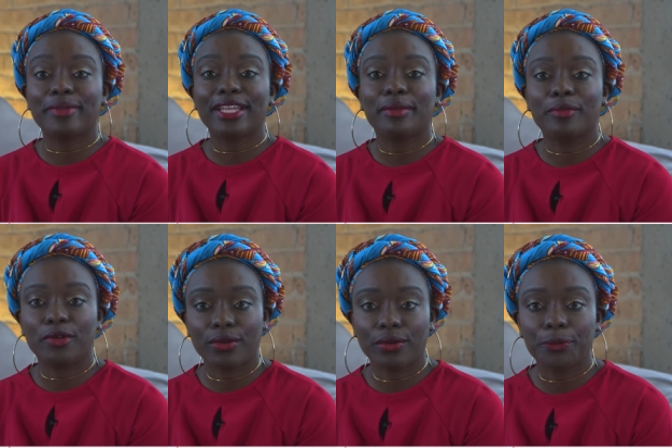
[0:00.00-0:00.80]
Ebele
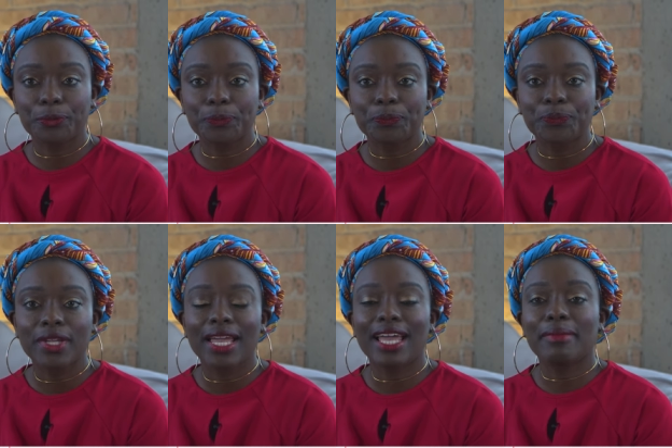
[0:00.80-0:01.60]
Mogo,
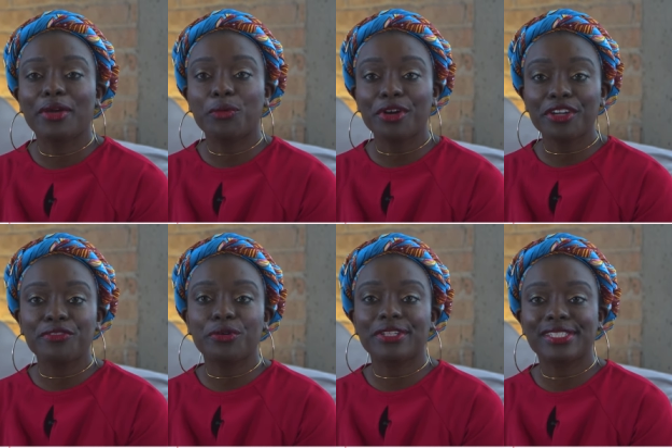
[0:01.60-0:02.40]
and my work
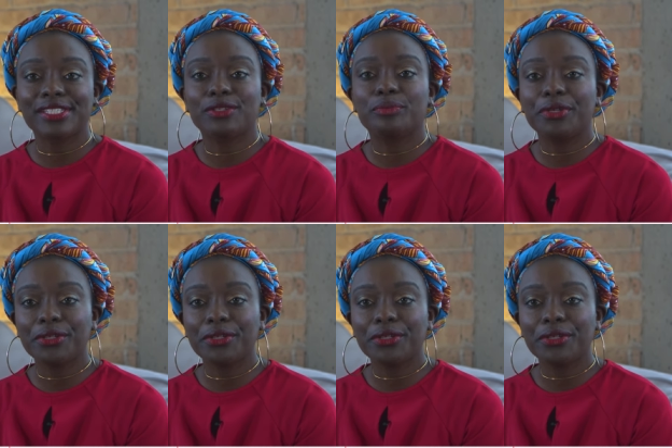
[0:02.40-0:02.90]
focuses on